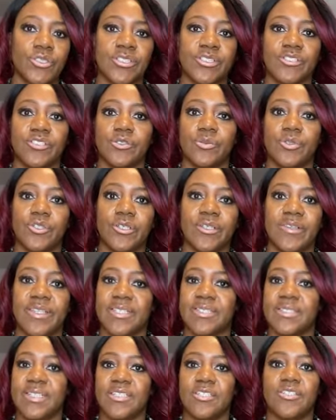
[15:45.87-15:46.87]
and do all of this,
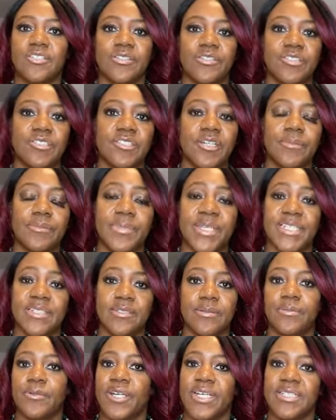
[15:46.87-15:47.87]
then you're going to stop being
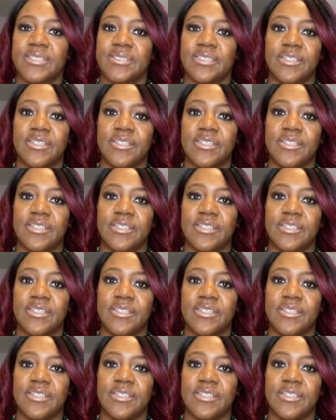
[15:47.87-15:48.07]
depressed.